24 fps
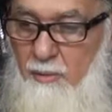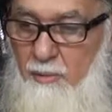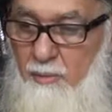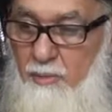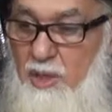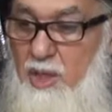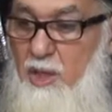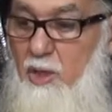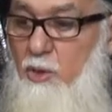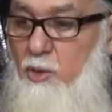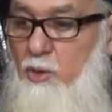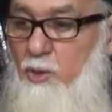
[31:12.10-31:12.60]
a
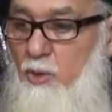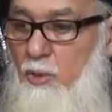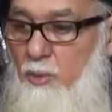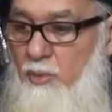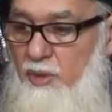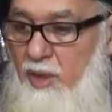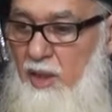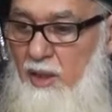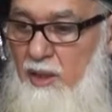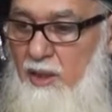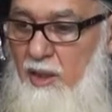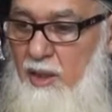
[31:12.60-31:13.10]
big
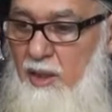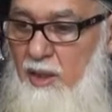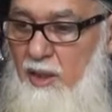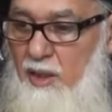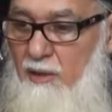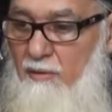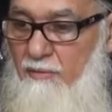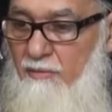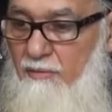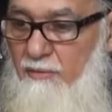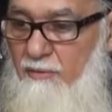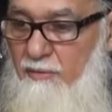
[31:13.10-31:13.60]
room that they
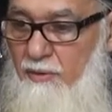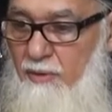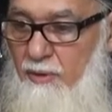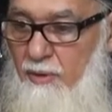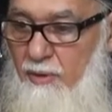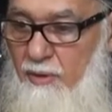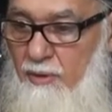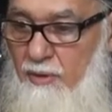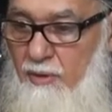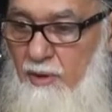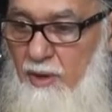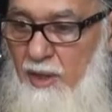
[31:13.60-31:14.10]
give
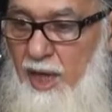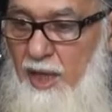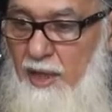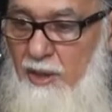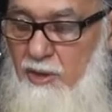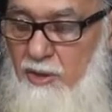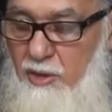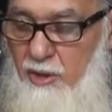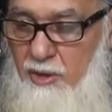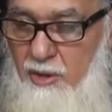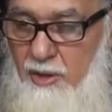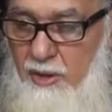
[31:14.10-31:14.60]

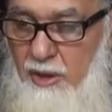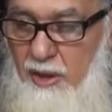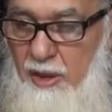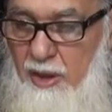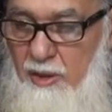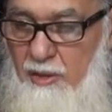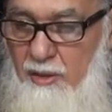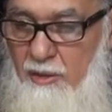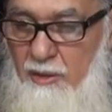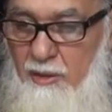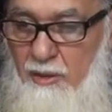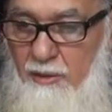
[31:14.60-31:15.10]
lectures in
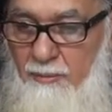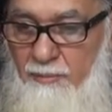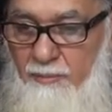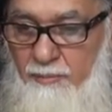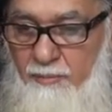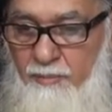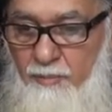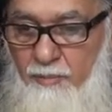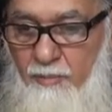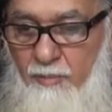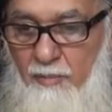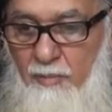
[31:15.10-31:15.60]
it,
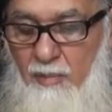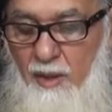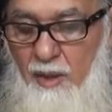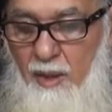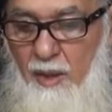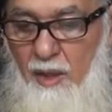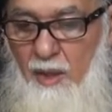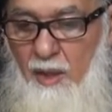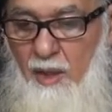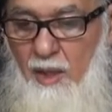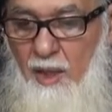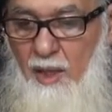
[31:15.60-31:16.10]

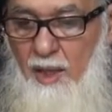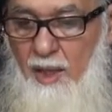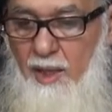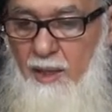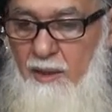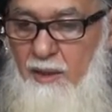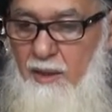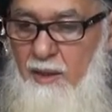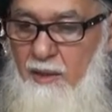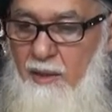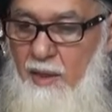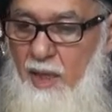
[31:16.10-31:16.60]

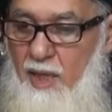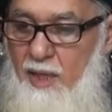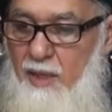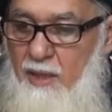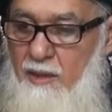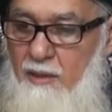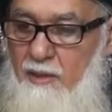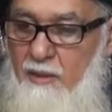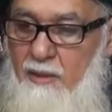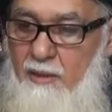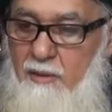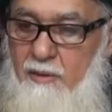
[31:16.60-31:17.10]
and
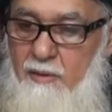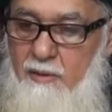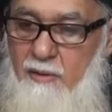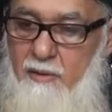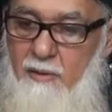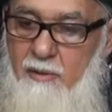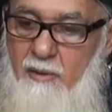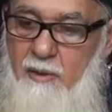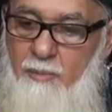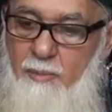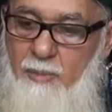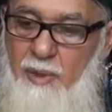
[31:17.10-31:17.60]
it is,
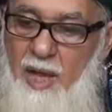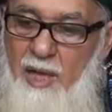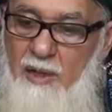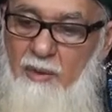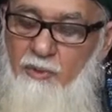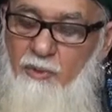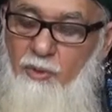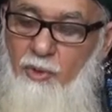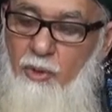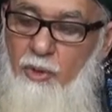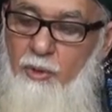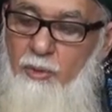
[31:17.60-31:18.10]
the
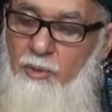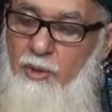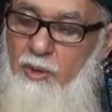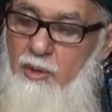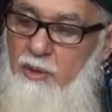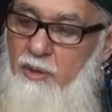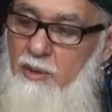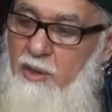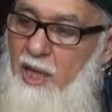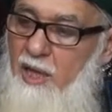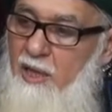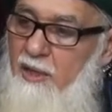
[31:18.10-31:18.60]
platform
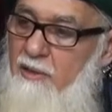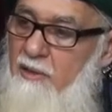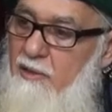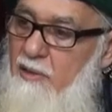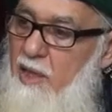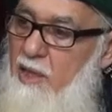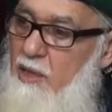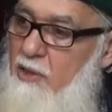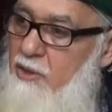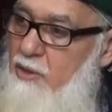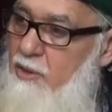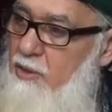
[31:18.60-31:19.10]
is like
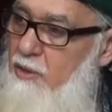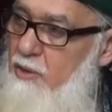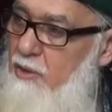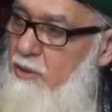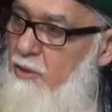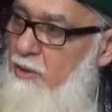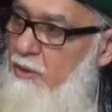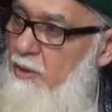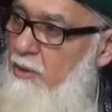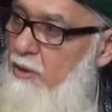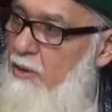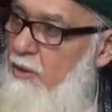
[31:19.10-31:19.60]

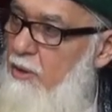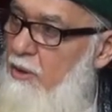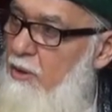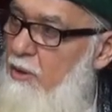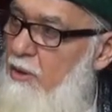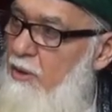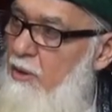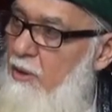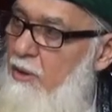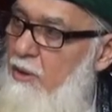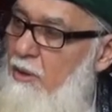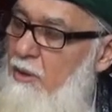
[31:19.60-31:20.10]
stages.
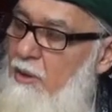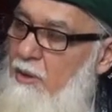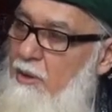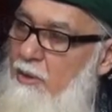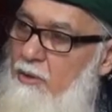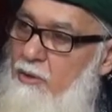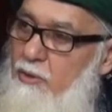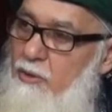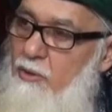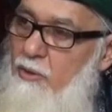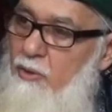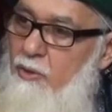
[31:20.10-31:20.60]

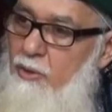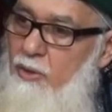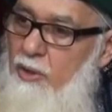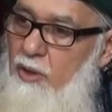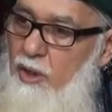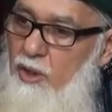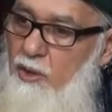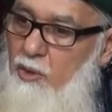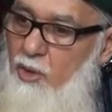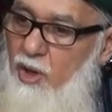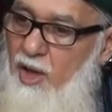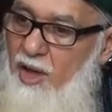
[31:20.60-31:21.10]
So
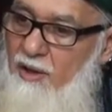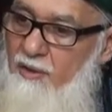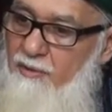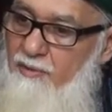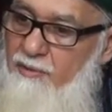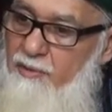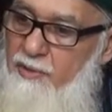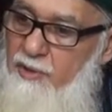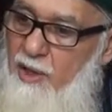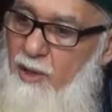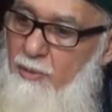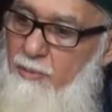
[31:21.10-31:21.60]
there you
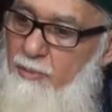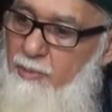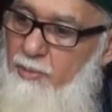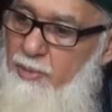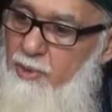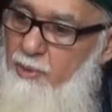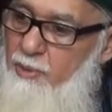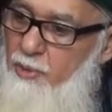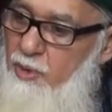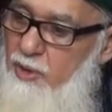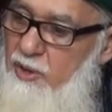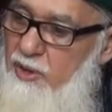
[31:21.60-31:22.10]
have some
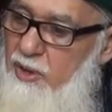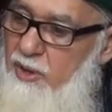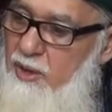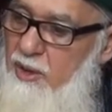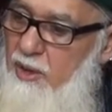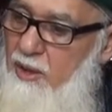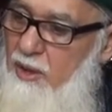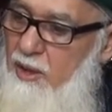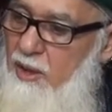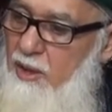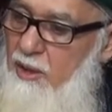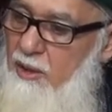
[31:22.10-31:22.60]
people
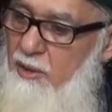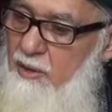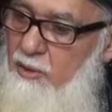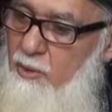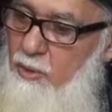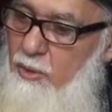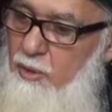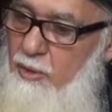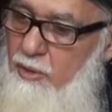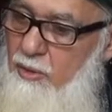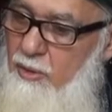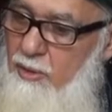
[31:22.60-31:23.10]

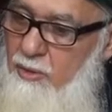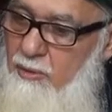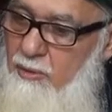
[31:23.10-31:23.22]
sitting,